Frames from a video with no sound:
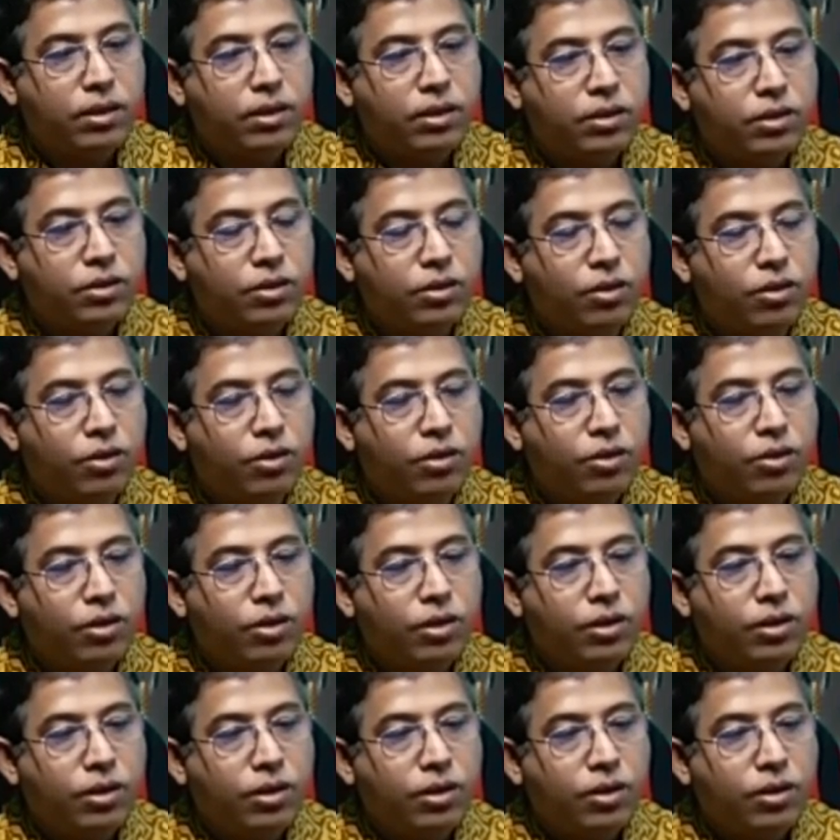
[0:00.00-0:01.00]
So,
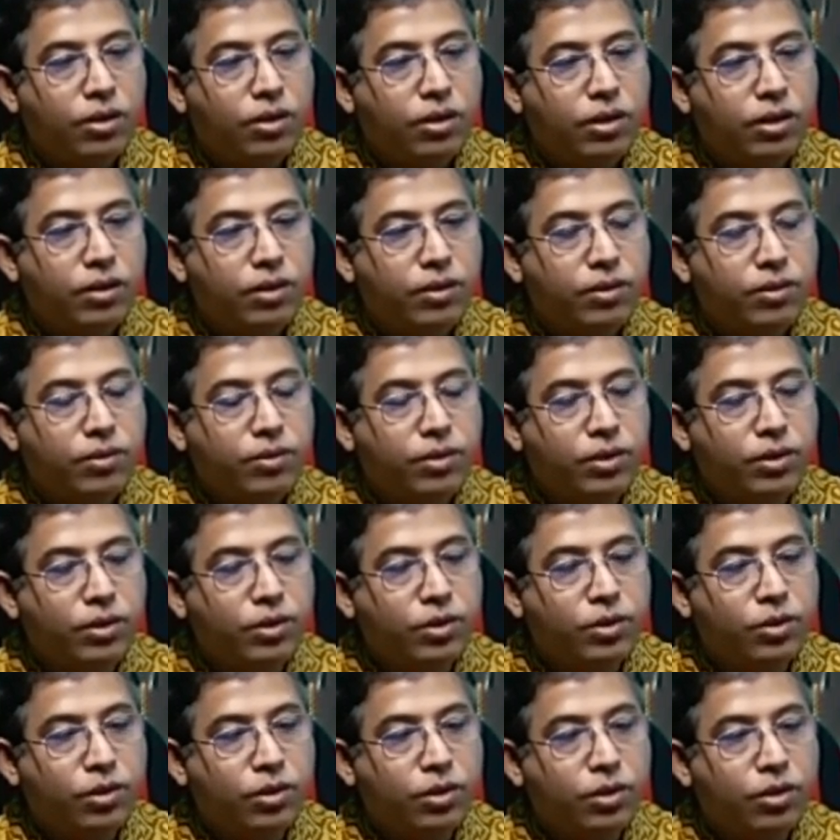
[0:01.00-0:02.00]
you
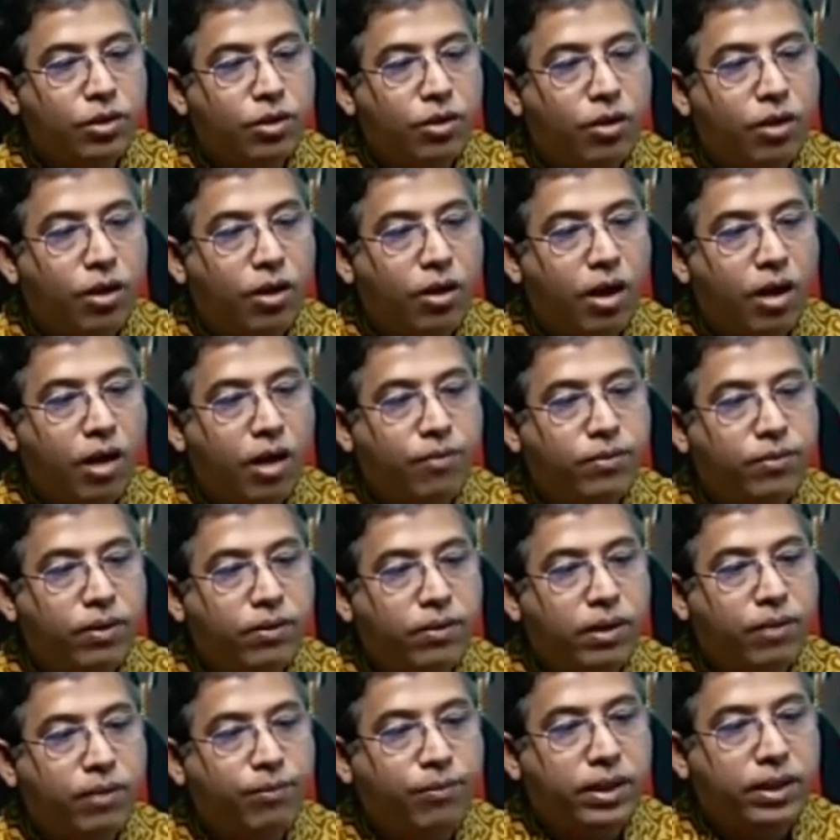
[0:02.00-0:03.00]
should observe
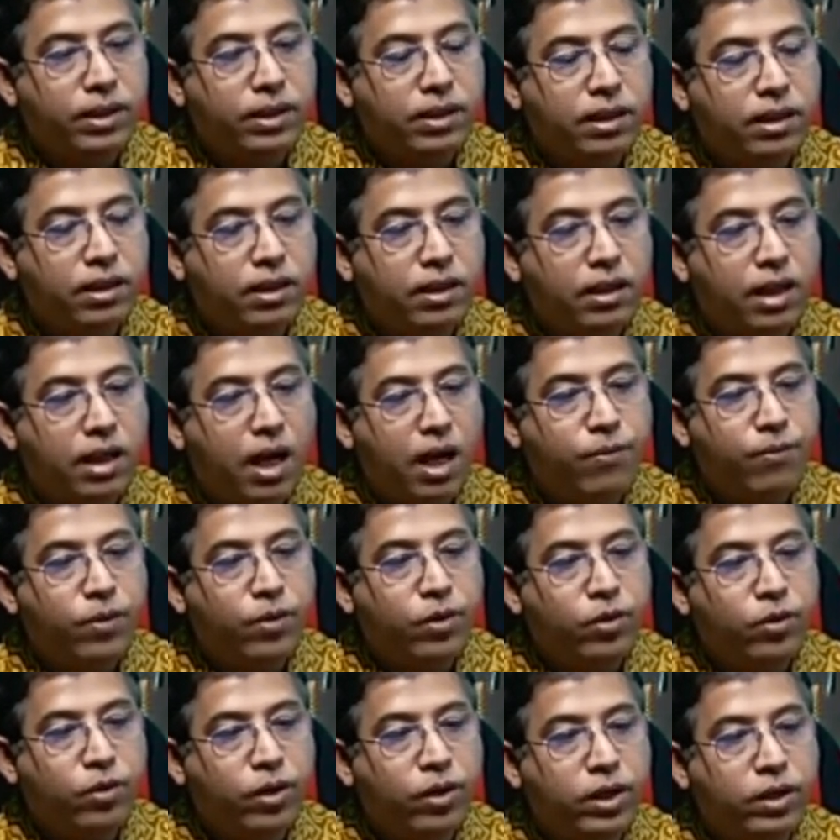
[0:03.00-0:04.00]
the patient after
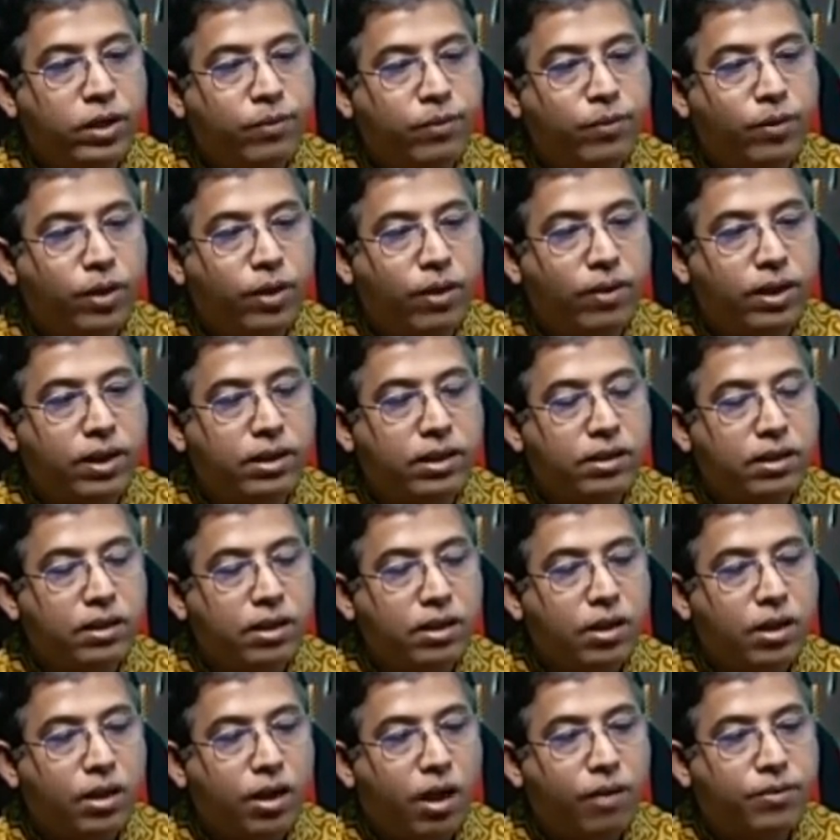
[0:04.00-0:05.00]
24 hours
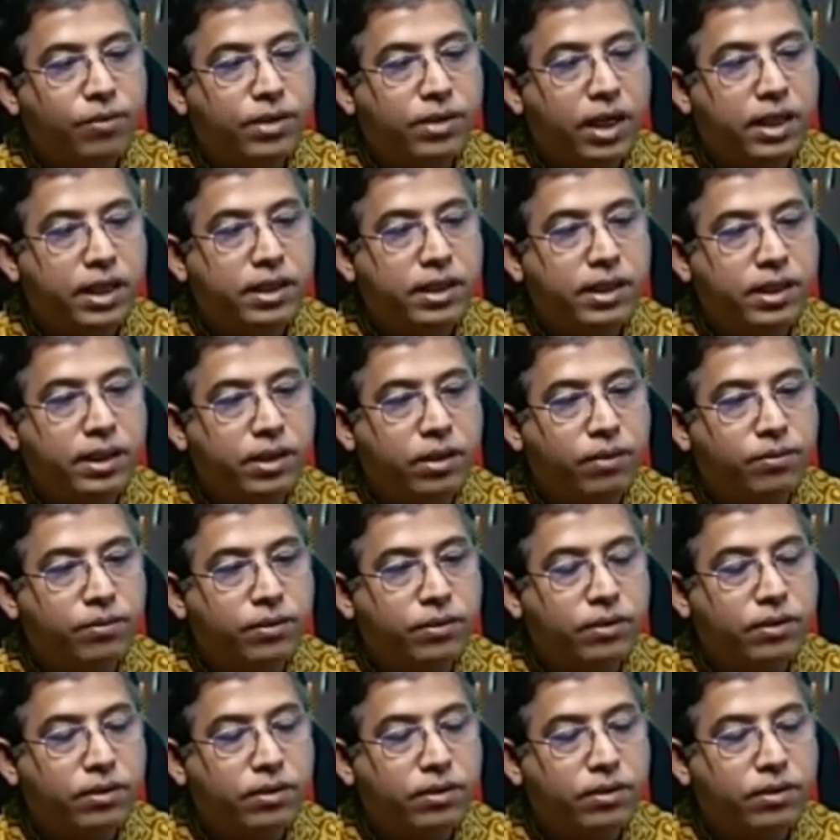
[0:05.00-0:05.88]
of signs symptoms.